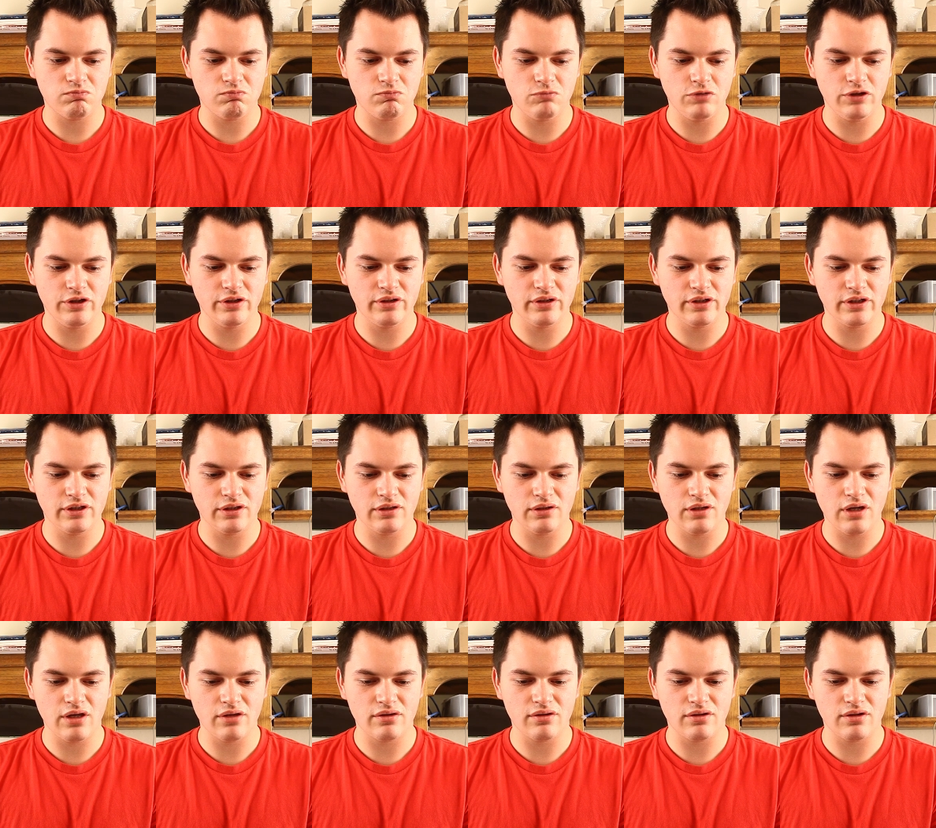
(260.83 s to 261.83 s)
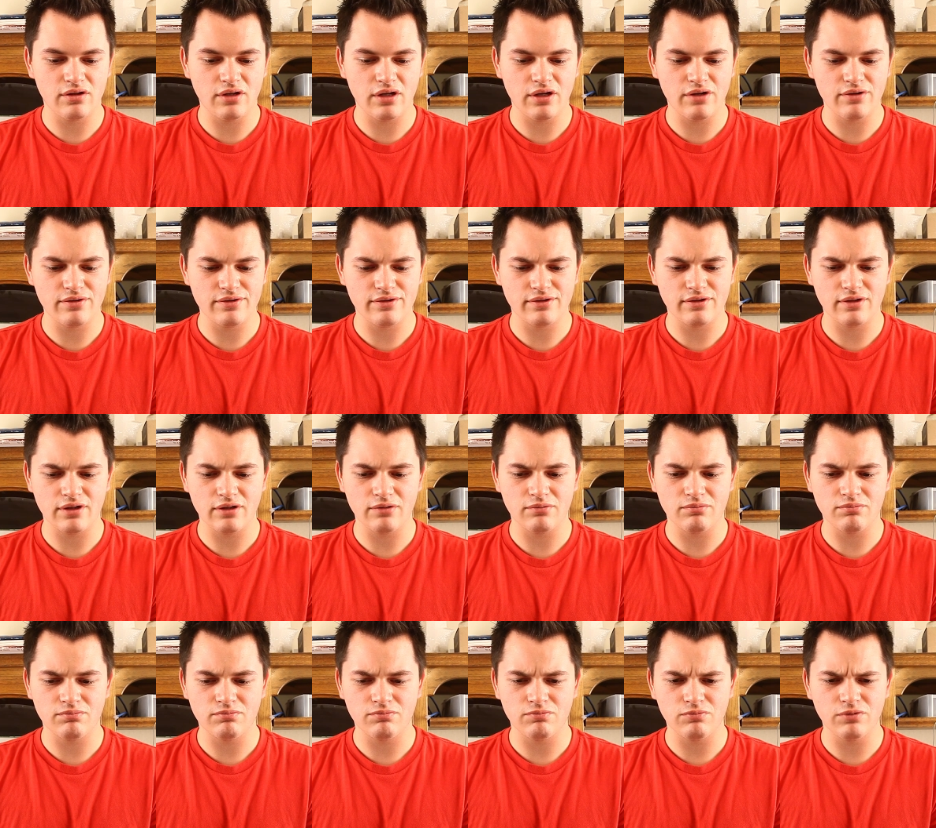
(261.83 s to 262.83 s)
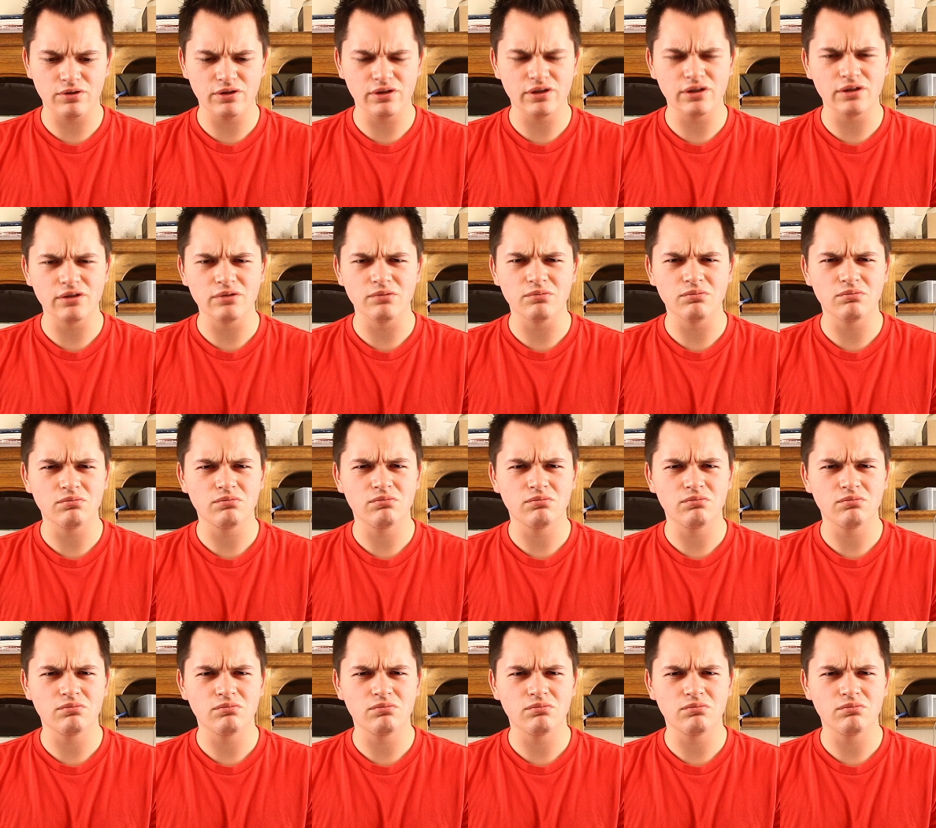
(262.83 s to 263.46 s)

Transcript: really nothing else I really